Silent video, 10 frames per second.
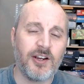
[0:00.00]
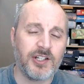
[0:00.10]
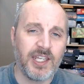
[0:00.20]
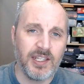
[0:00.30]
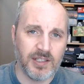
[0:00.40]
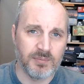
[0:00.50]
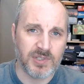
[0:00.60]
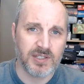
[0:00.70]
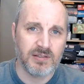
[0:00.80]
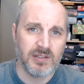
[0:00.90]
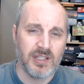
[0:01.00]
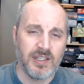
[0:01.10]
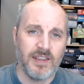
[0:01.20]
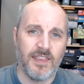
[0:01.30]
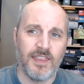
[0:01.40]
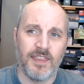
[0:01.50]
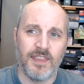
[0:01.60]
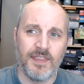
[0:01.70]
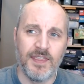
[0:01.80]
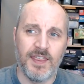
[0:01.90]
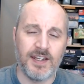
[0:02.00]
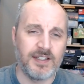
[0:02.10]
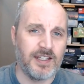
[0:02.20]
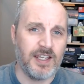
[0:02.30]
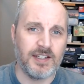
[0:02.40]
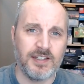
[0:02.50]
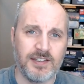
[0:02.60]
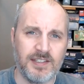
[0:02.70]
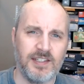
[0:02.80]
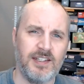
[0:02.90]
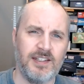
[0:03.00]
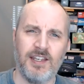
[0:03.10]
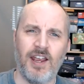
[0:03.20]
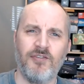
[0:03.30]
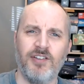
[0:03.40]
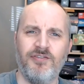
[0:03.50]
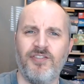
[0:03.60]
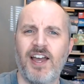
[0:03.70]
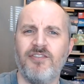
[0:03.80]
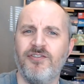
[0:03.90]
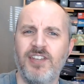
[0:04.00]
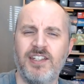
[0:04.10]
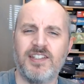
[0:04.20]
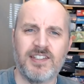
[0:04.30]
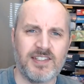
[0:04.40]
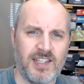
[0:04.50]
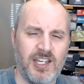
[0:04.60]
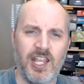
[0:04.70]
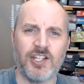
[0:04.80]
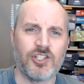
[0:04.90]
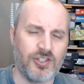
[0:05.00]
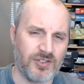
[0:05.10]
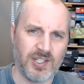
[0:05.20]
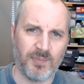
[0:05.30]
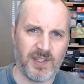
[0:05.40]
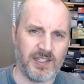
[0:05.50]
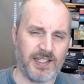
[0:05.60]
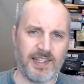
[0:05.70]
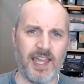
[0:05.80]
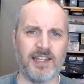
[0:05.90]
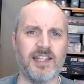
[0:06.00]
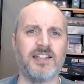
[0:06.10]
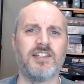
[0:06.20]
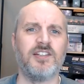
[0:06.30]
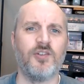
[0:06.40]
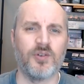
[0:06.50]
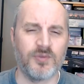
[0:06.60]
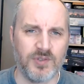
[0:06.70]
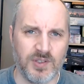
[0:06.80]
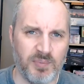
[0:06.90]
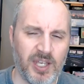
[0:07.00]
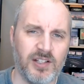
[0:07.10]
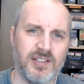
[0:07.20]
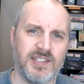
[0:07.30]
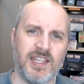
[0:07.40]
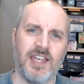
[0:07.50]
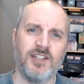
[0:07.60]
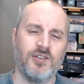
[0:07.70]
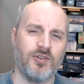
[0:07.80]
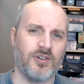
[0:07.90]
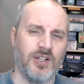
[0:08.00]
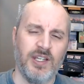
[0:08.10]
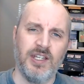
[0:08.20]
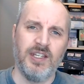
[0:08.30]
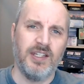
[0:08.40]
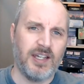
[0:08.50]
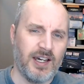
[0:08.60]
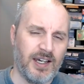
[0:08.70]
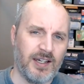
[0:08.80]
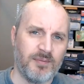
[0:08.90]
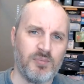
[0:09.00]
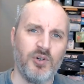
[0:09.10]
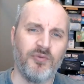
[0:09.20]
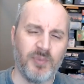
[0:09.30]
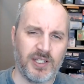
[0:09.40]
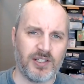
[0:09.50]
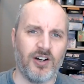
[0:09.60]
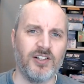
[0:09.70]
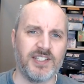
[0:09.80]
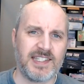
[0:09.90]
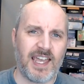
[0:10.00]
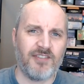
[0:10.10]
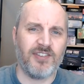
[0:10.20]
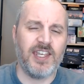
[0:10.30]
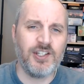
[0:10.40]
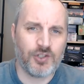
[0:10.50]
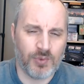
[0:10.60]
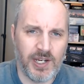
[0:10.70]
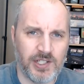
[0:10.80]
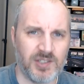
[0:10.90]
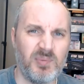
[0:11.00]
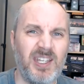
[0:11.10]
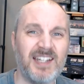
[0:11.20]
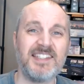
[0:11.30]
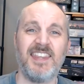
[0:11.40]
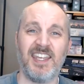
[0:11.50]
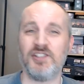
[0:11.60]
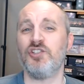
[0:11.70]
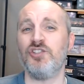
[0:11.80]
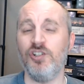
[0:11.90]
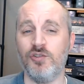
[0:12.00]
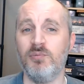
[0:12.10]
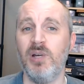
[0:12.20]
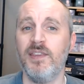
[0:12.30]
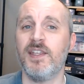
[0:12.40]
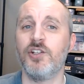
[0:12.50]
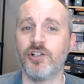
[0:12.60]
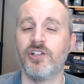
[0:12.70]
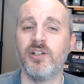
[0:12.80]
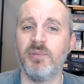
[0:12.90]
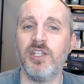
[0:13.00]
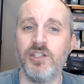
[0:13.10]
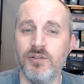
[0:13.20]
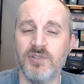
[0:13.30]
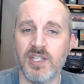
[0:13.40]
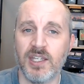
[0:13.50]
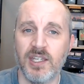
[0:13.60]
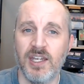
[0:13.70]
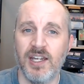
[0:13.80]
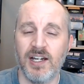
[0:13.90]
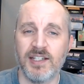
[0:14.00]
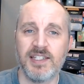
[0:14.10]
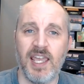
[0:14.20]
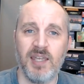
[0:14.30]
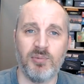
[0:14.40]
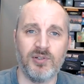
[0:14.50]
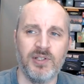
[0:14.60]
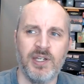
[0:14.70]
Kingdoms, then every 5 feet is an inch or something like that, and your spells and your movement all just have inch ranges because they assume that you're going to be using a table